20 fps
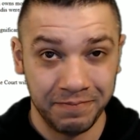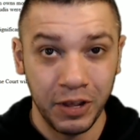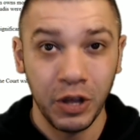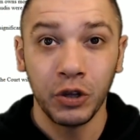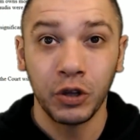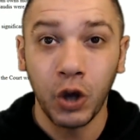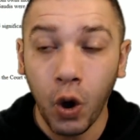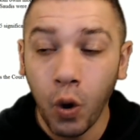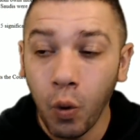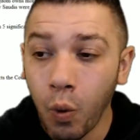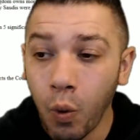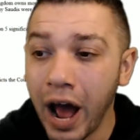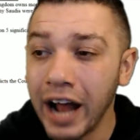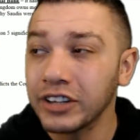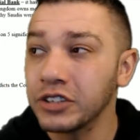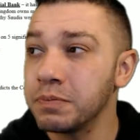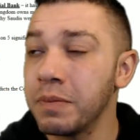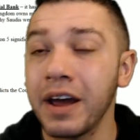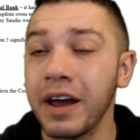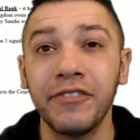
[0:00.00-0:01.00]
Go
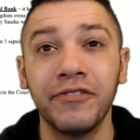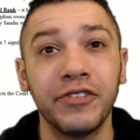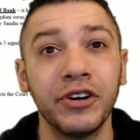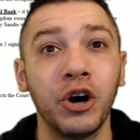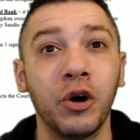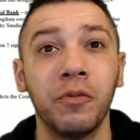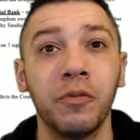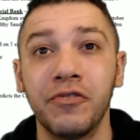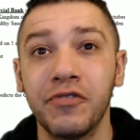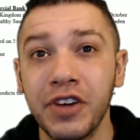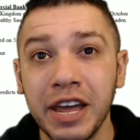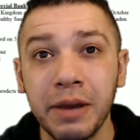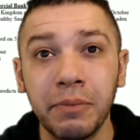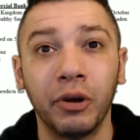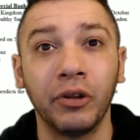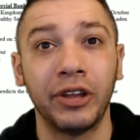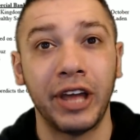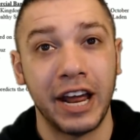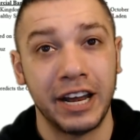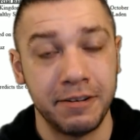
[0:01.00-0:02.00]
watch my film,
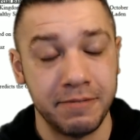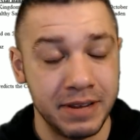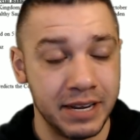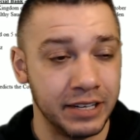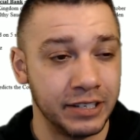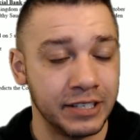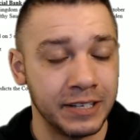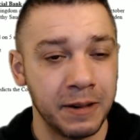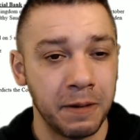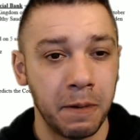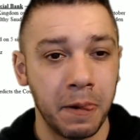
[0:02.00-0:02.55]
Fabled Enemies.